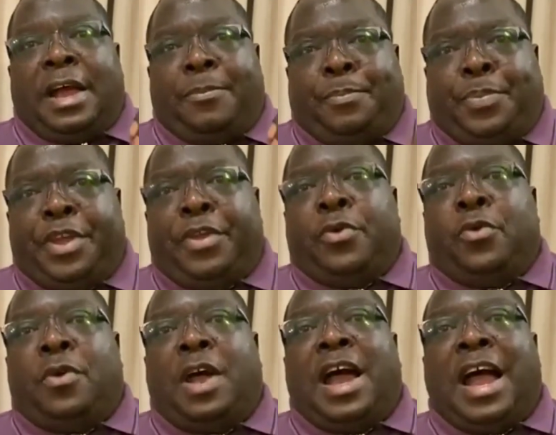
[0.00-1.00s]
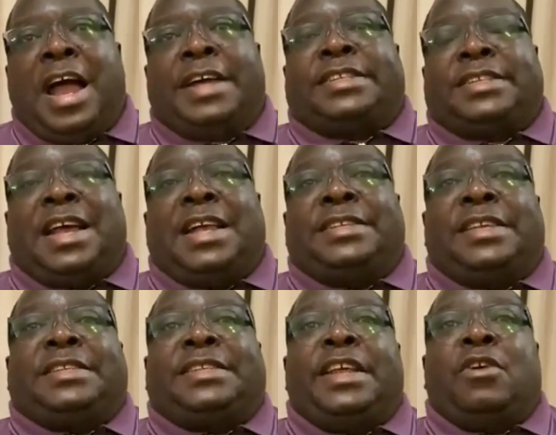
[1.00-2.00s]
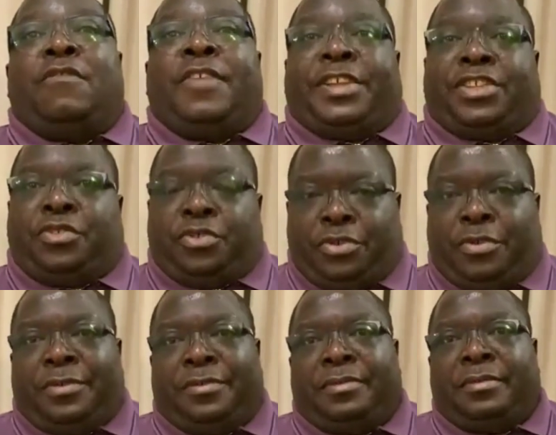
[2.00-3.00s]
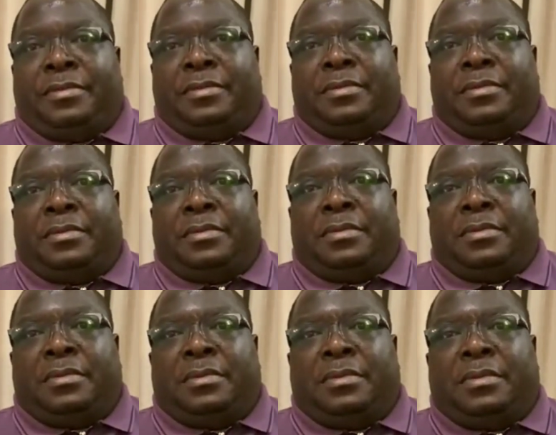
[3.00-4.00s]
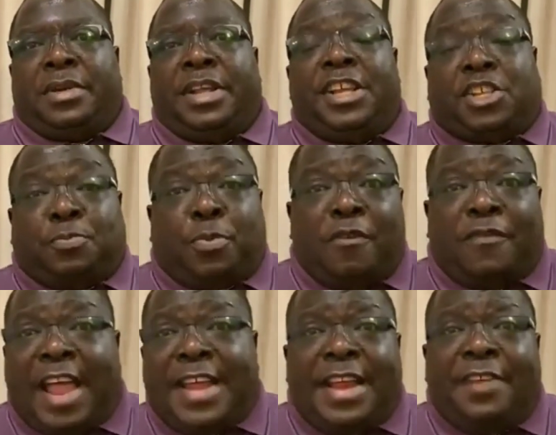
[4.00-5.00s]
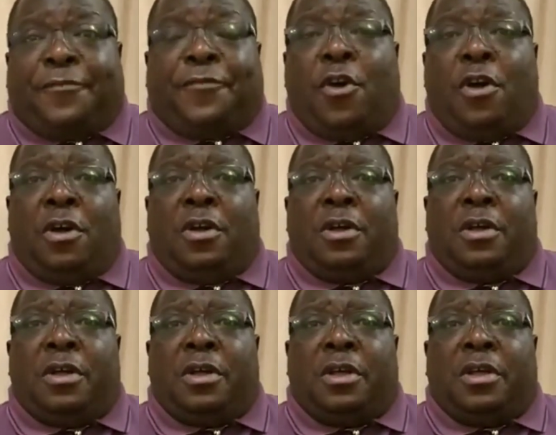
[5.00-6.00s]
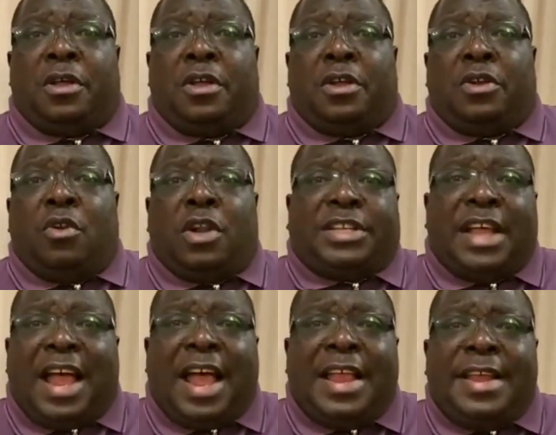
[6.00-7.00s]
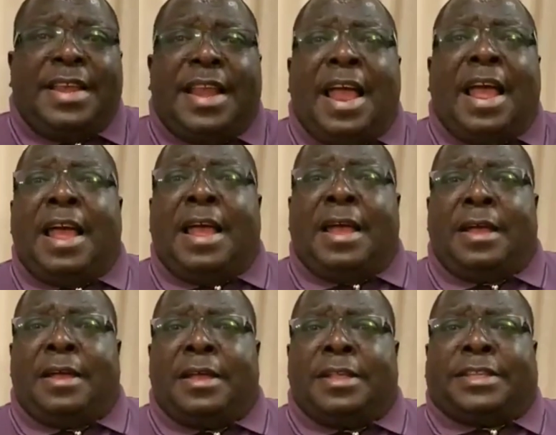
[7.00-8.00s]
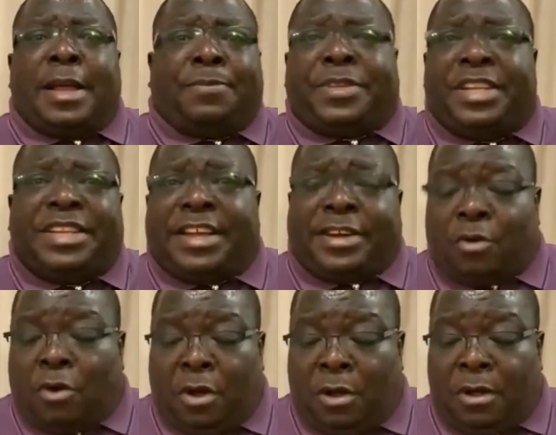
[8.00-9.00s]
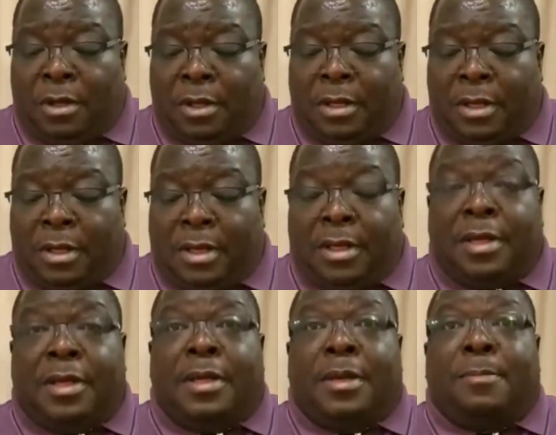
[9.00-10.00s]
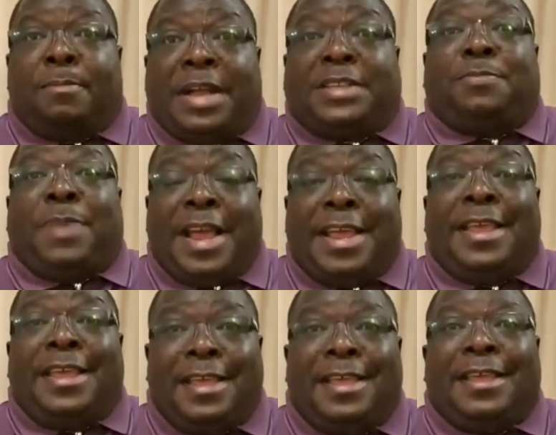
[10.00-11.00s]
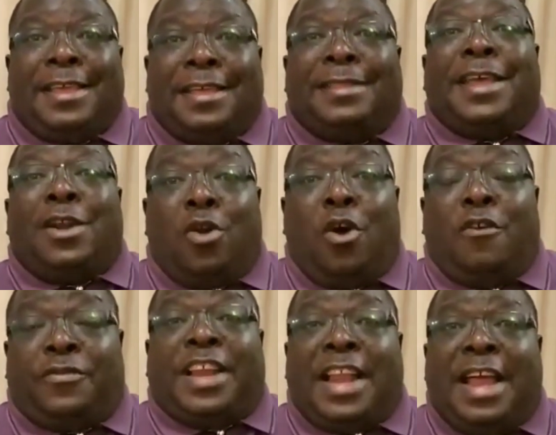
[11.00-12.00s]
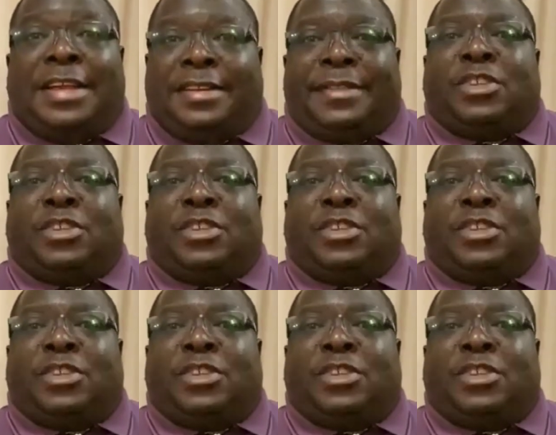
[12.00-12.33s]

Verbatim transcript: appeal acts as a stay of execution. It's provided for not under subsidiary law, but by the law of the land,